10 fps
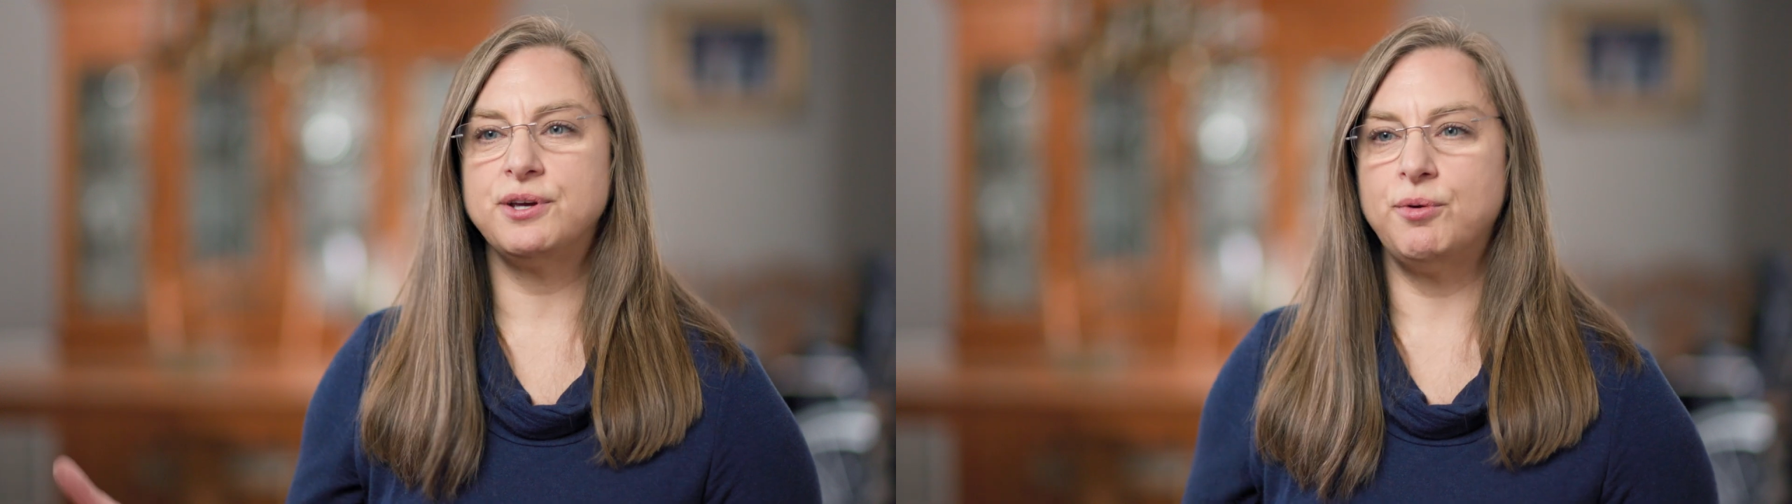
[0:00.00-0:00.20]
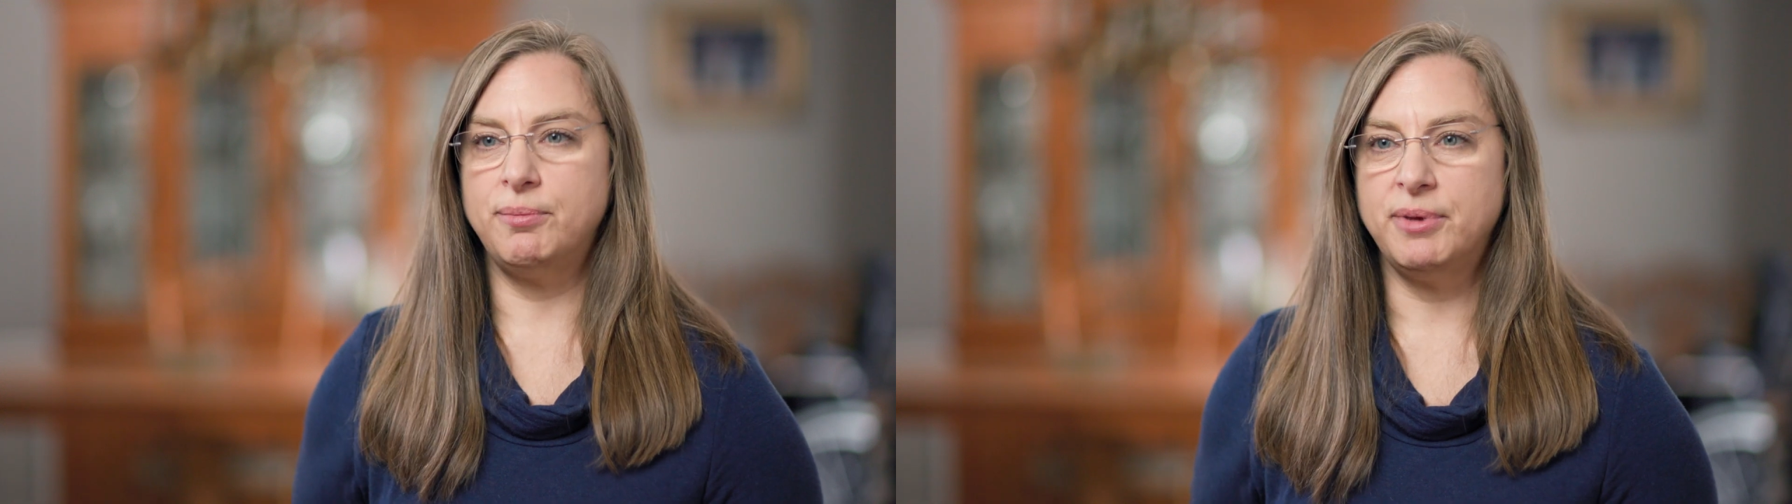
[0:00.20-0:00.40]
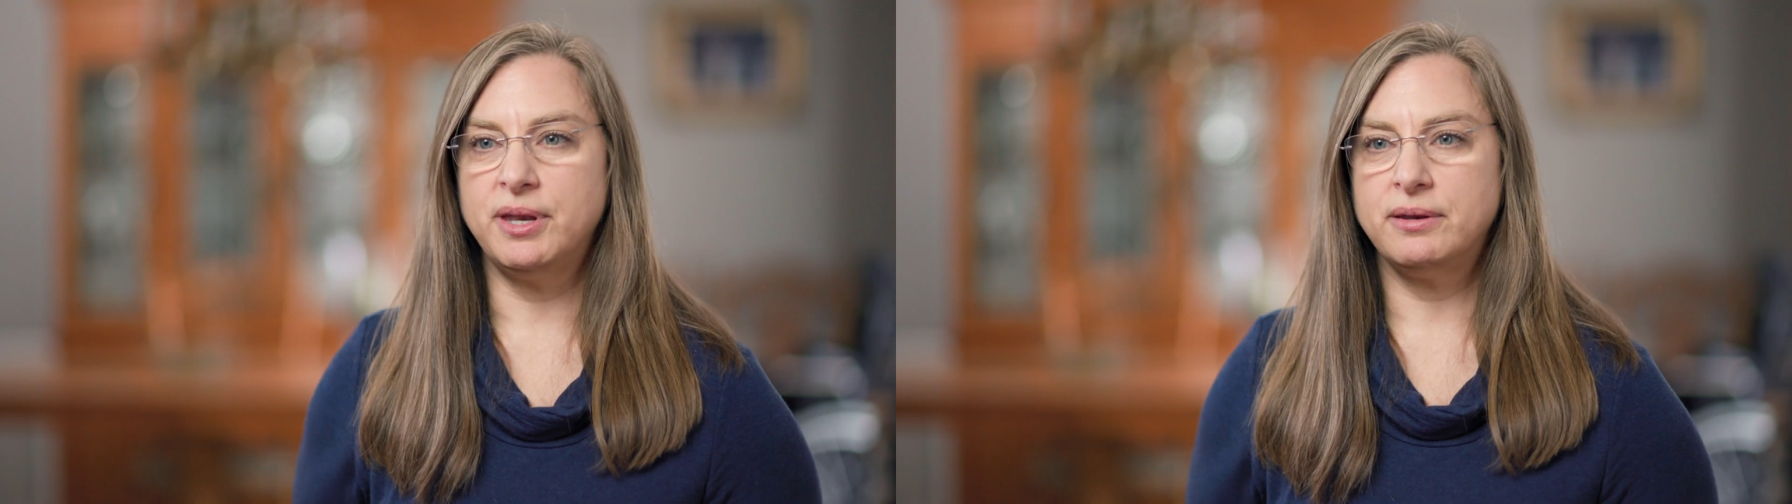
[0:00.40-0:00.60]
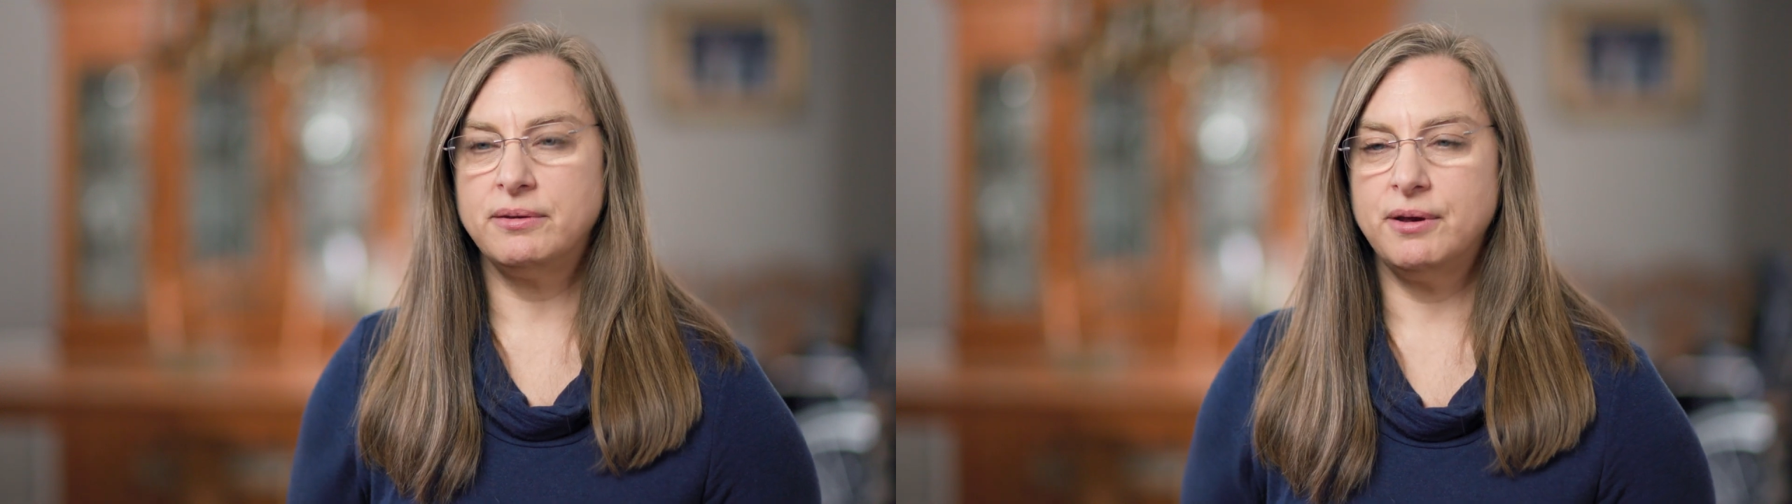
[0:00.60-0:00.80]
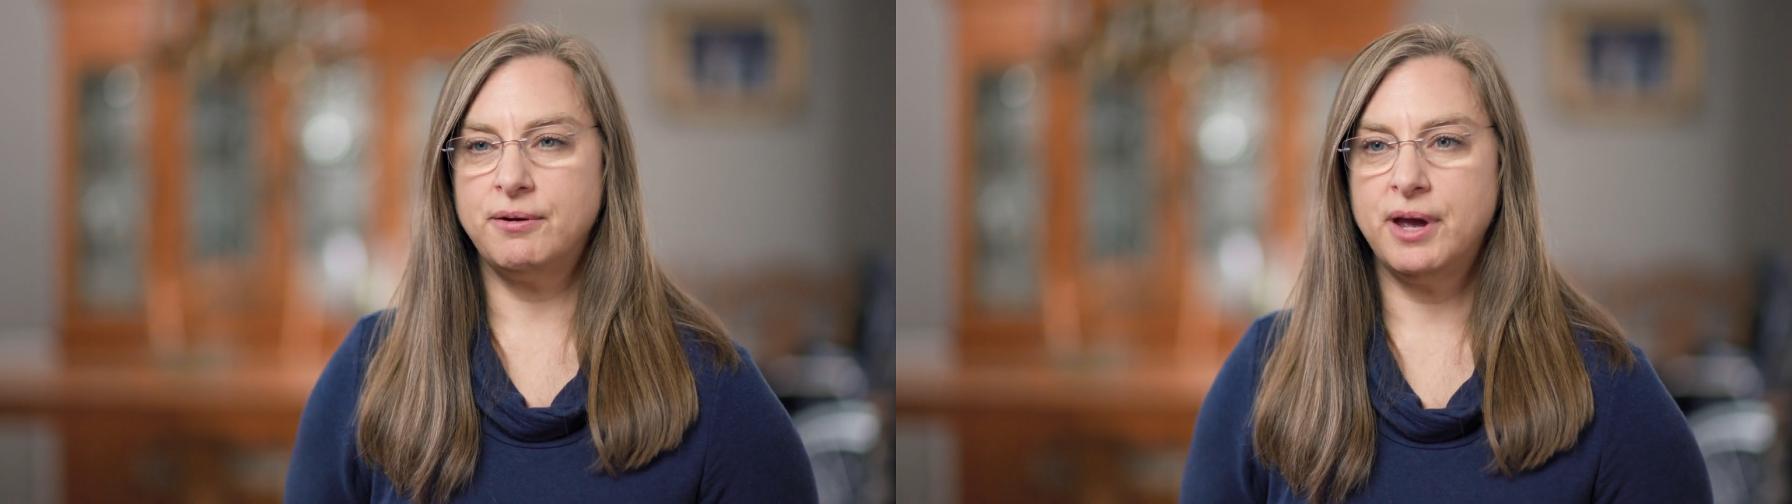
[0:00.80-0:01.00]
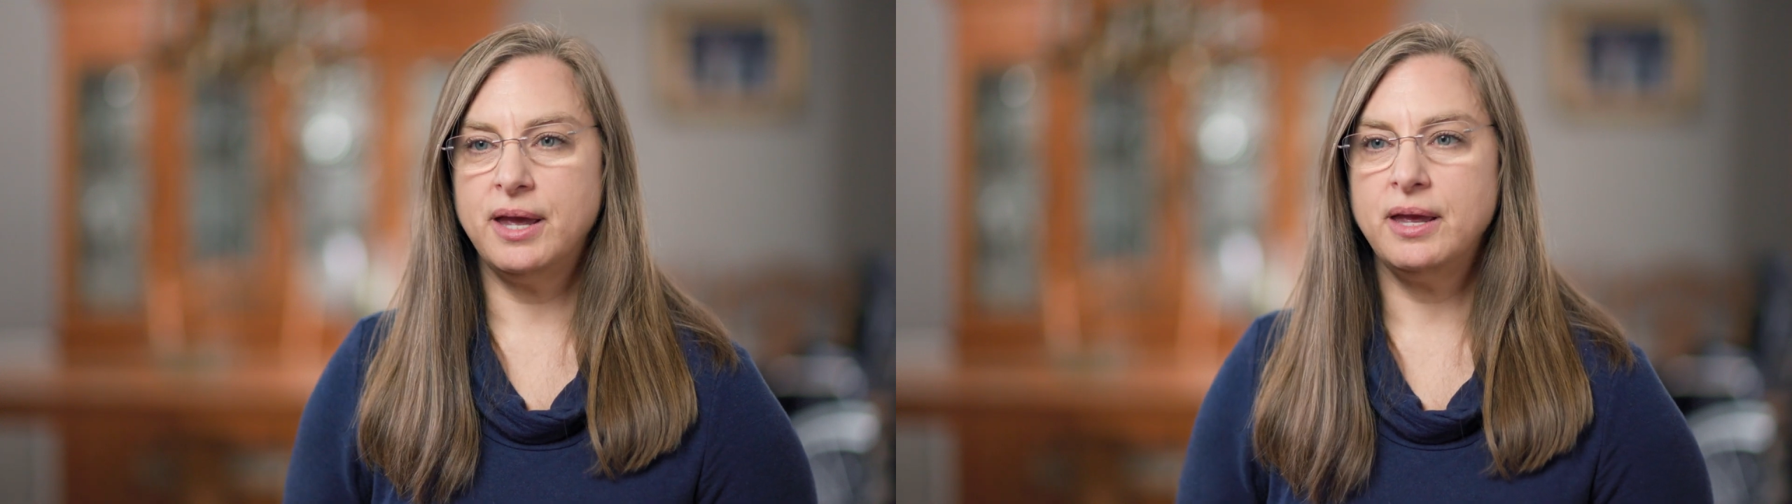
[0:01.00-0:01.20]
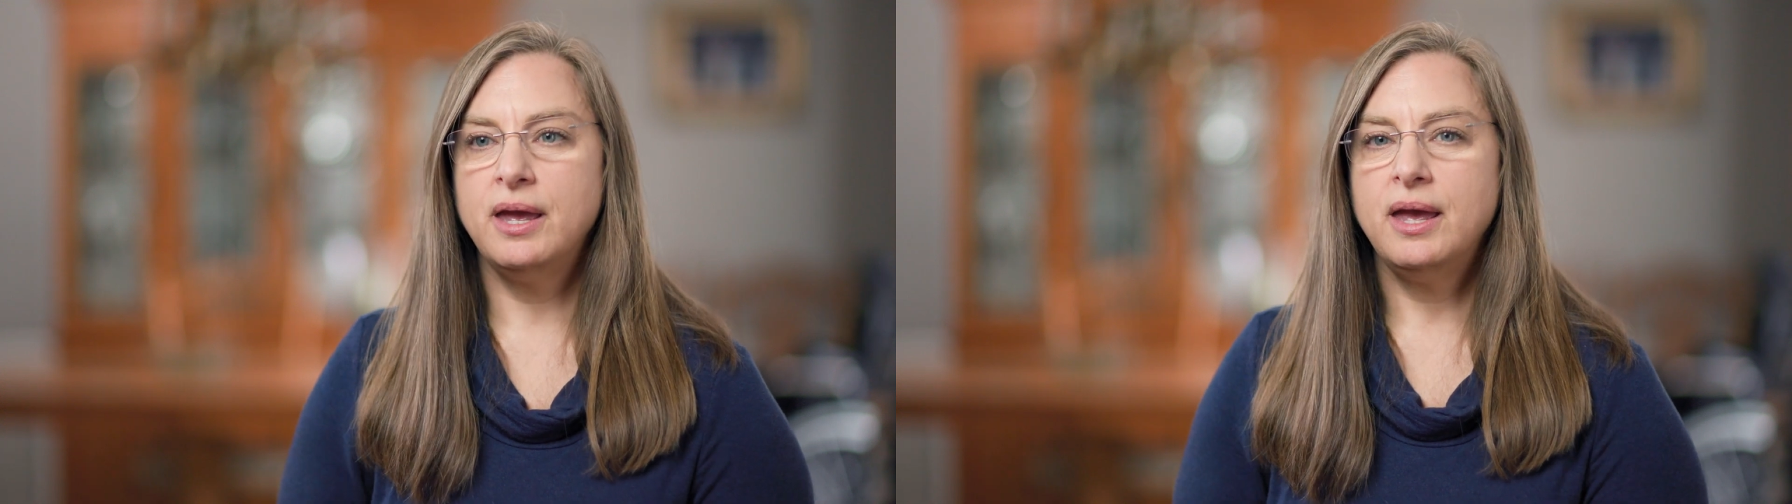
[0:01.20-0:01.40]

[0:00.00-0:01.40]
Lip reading: equipment, okay?